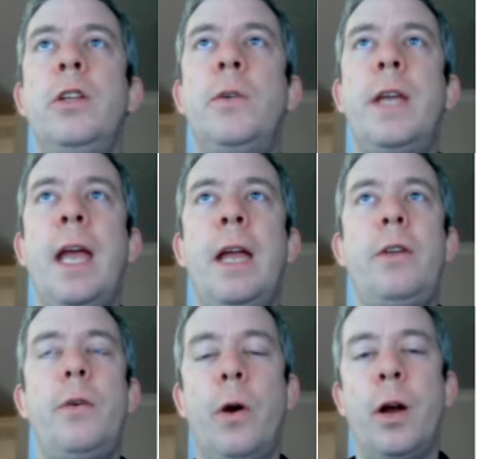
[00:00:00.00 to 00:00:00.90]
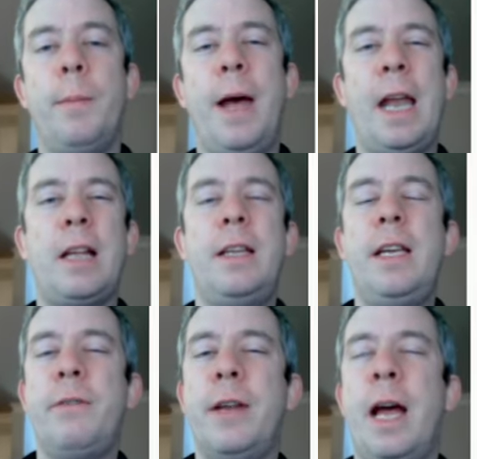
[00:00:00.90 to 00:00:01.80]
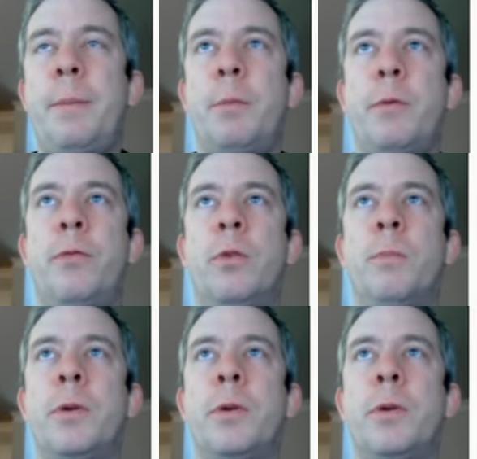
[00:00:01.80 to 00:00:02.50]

You can do automatically if it happened before,